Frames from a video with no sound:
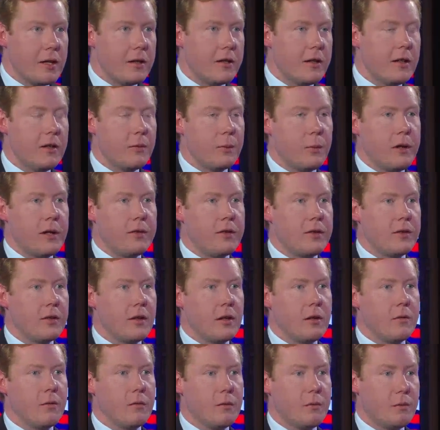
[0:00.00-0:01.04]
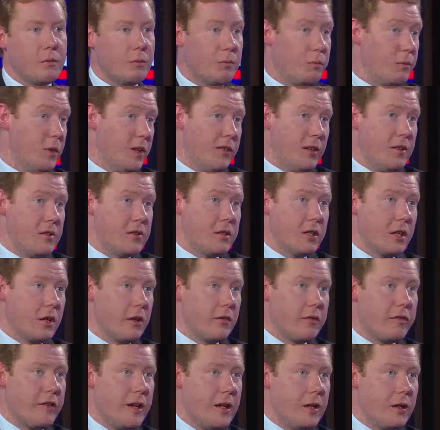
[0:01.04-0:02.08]
These places are essentially
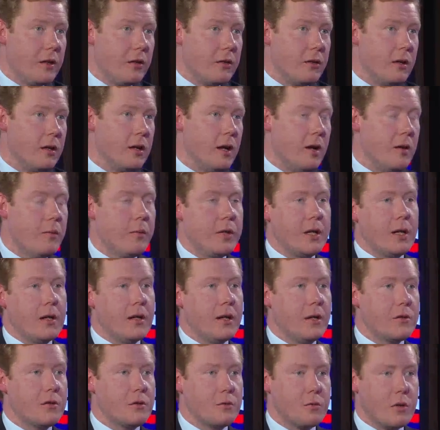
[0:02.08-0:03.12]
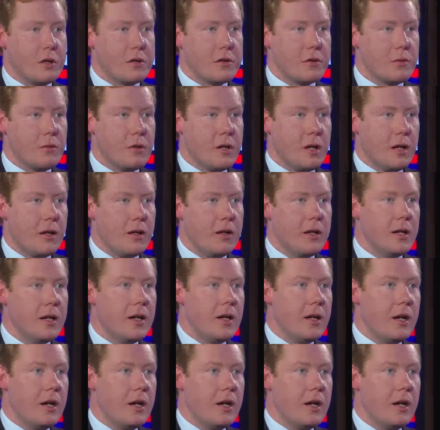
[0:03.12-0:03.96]
going fallow and being allowed to rot away.